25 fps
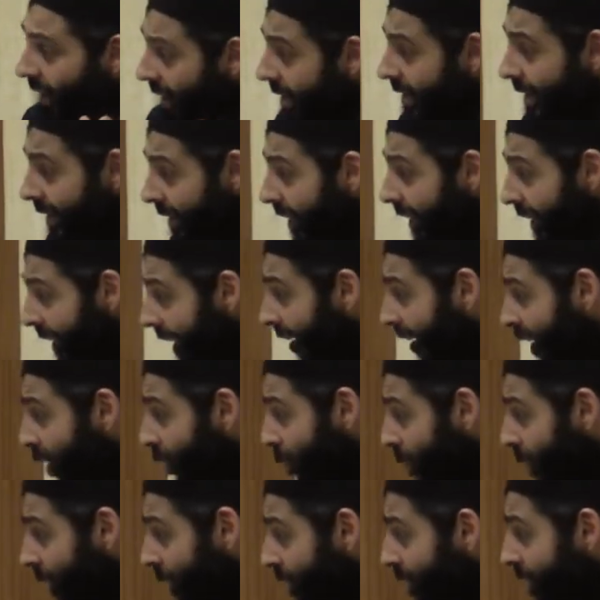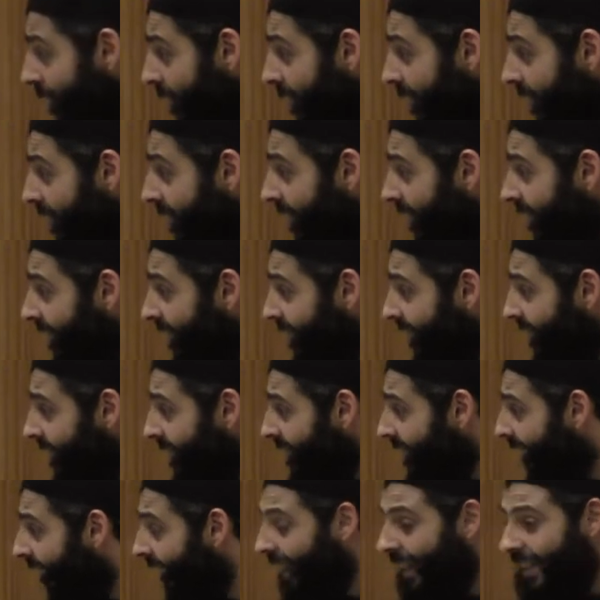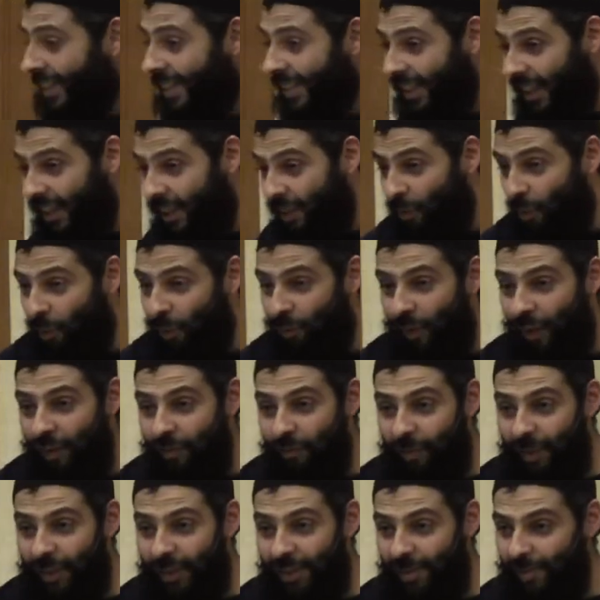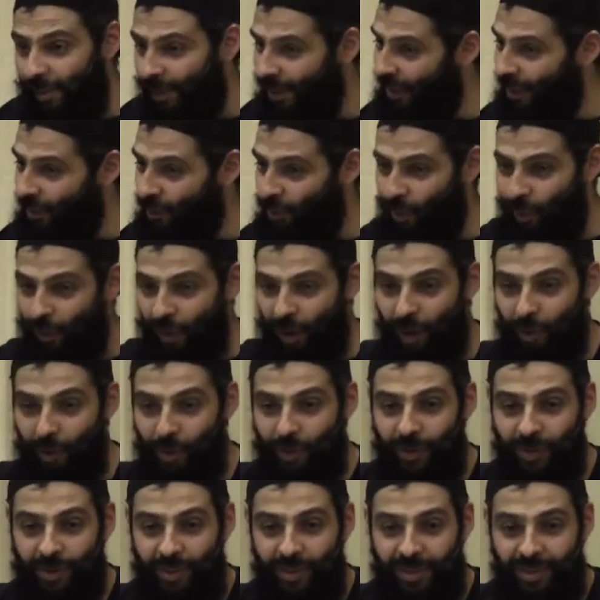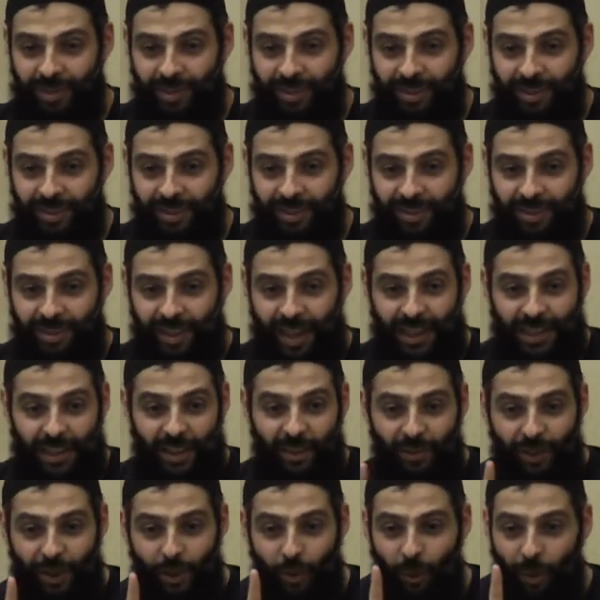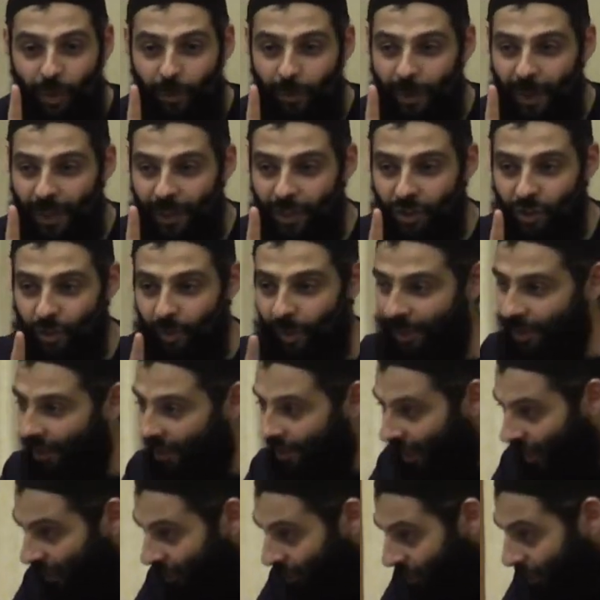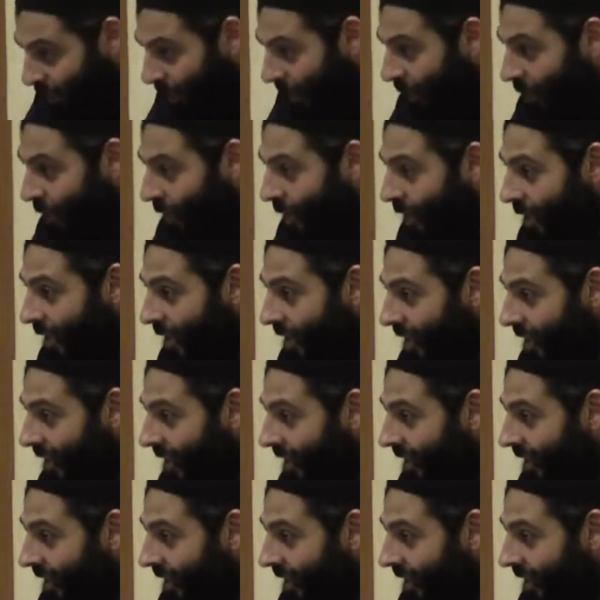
Isn't it lack of patience? I can study for five minutes, but not for one hour. I can read one page, but not a hundred pages.